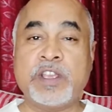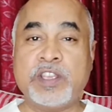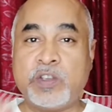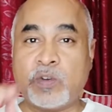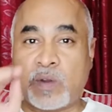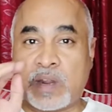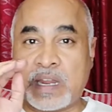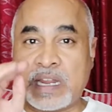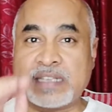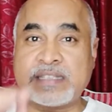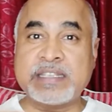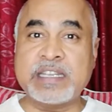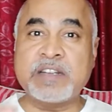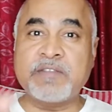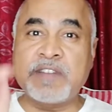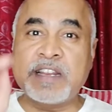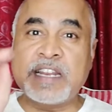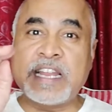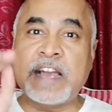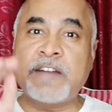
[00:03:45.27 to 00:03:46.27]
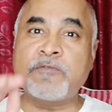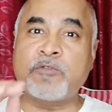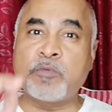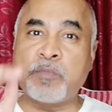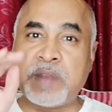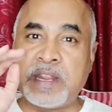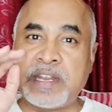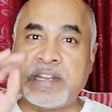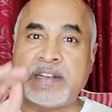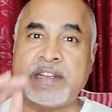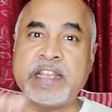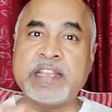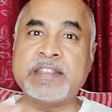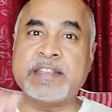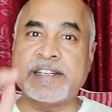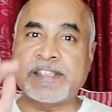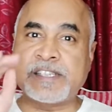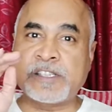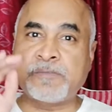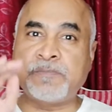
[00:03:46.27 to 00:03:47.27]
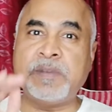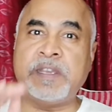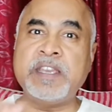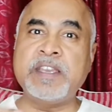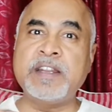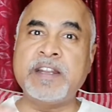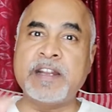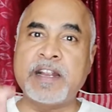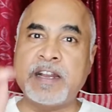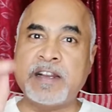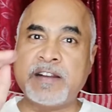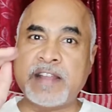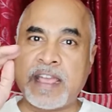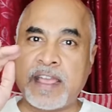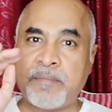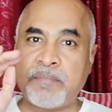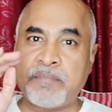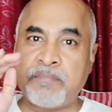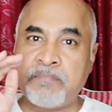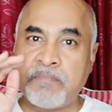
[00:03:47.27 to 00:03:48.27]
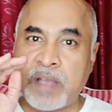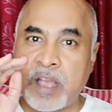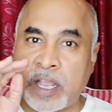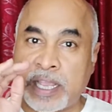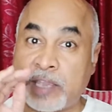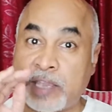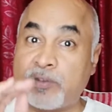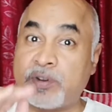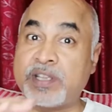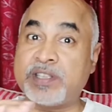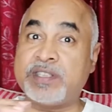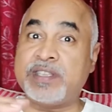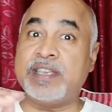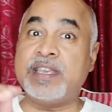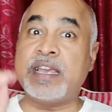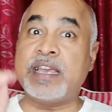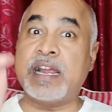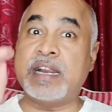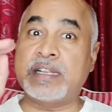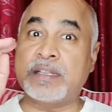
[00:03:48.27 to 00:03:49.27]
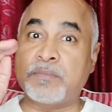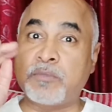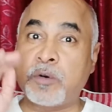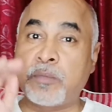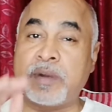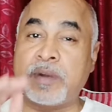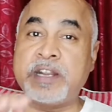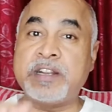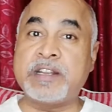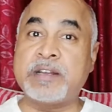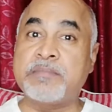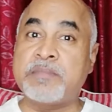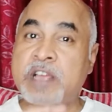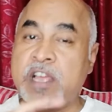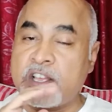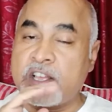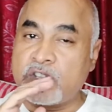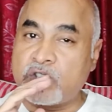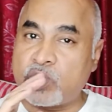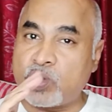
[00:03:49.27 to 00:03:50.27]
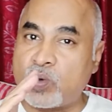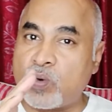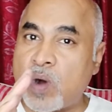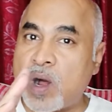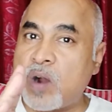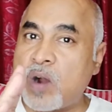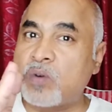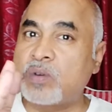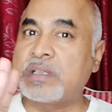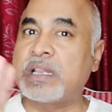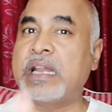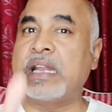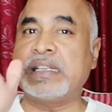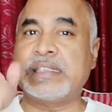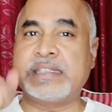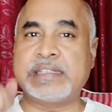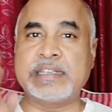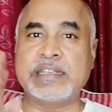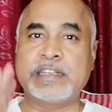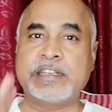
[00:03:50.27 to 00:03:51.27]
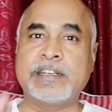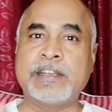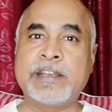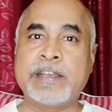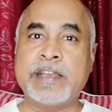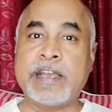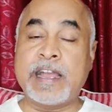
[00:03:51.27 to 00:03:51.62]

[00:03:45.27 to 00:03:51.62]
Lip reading: Your lesson will have to maintain that speed and accuracy and the momentum throughout the lesson.